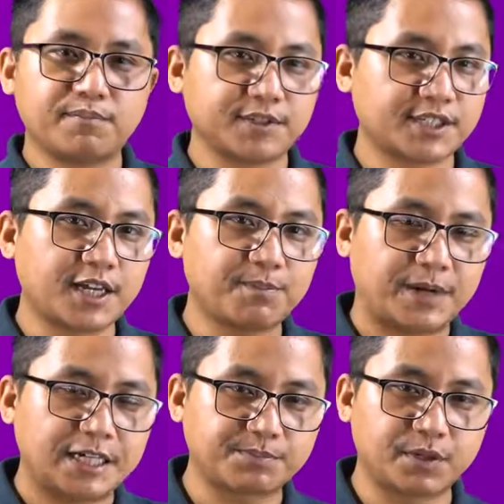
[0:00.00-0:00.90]
masagi
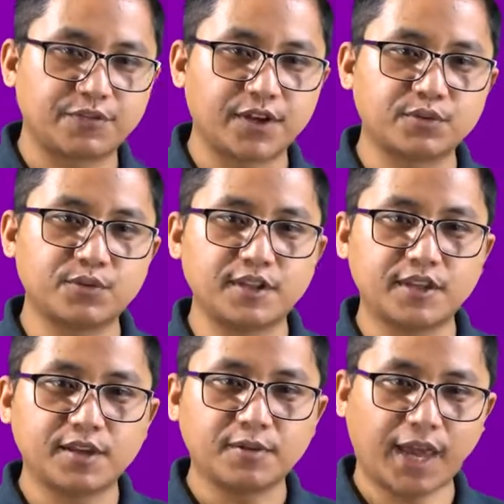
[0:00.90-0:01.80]
past perfect gi
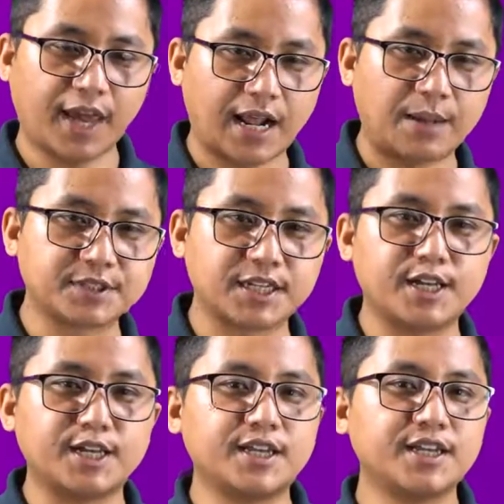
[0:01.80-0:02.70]
had
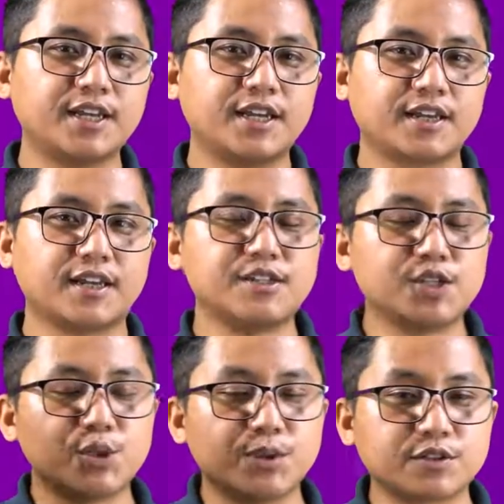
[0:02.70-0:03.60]
hapchalani
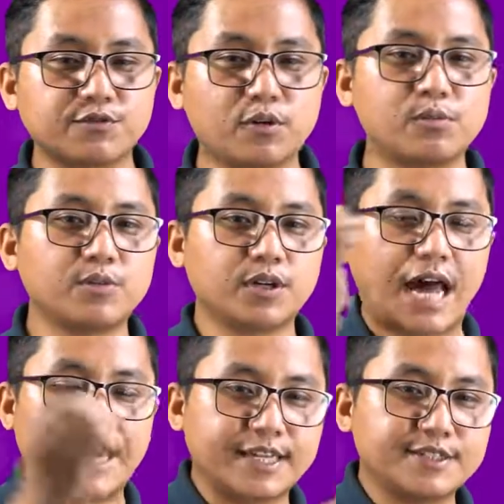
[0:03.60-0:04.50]
continuous form
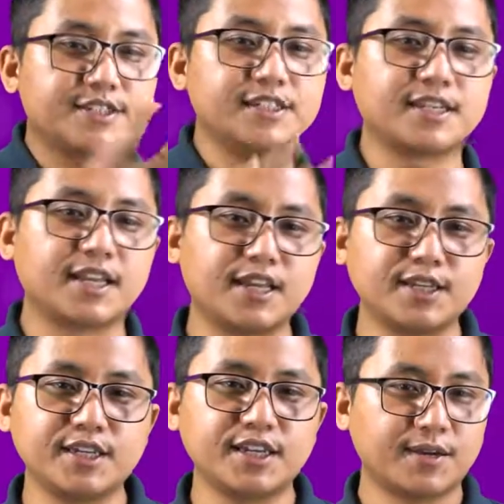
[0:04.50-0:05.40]
ing
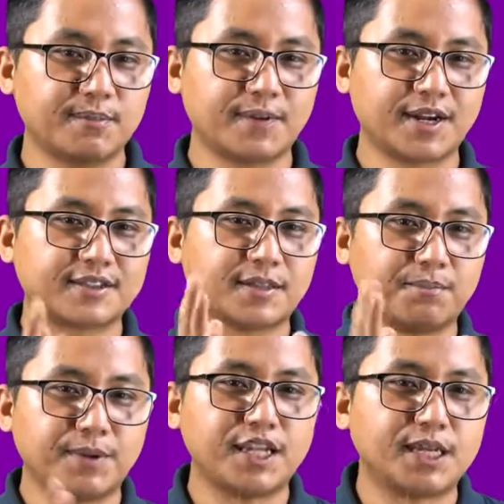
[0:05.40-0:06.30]
ishalani marakta
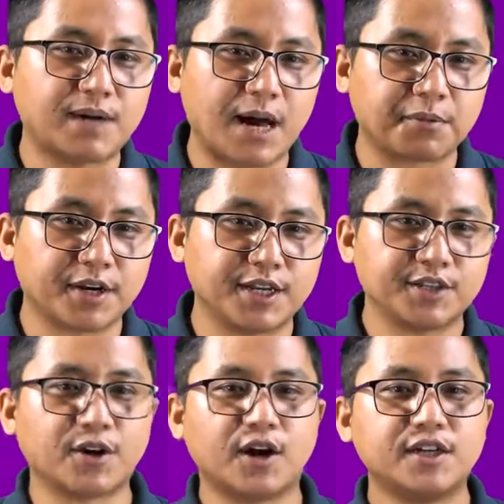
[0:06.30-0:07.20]
been nam haprani
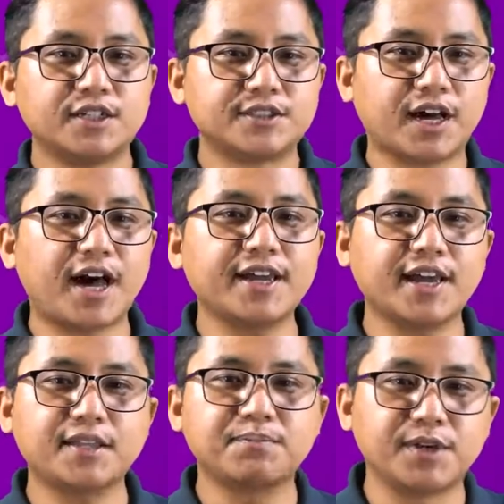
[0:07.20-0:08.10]
ko so I
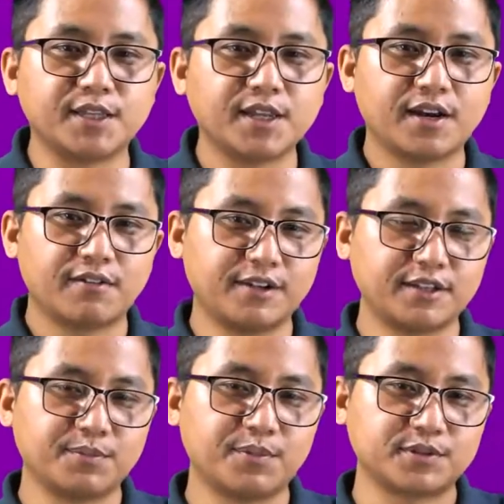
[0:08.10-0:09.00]
had been
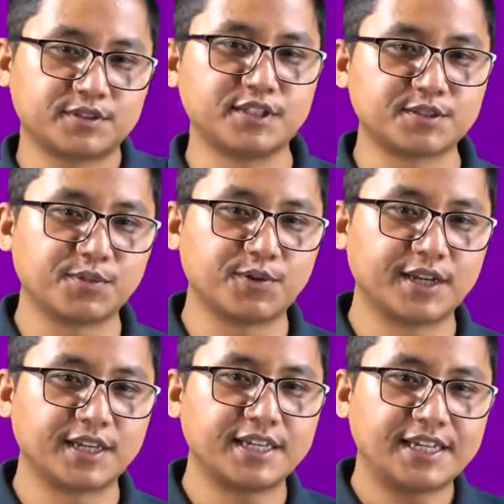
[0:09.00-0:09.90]
reading the book since
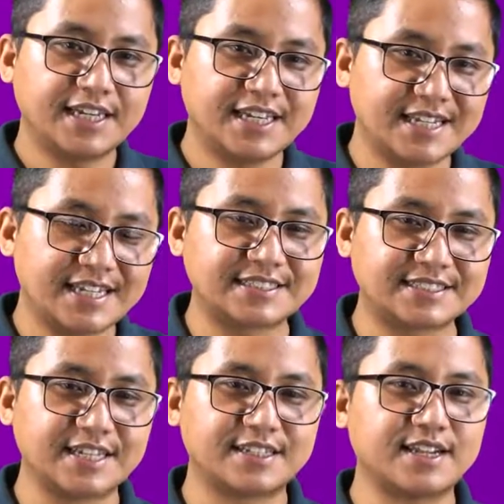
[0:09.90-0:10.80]
morning in this
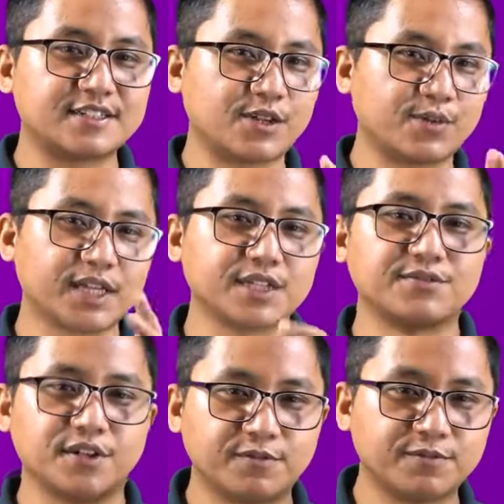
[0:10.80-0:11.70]
sentence look at the
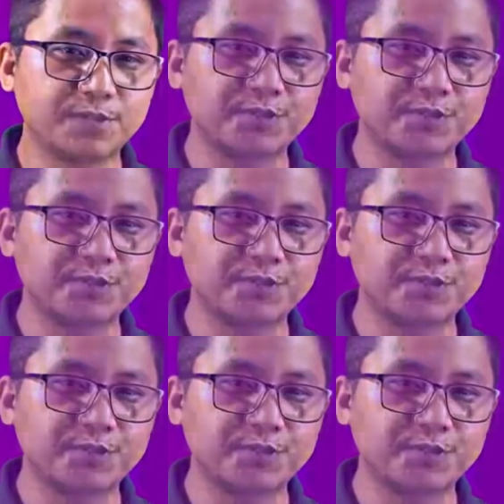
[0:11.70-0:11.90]
verb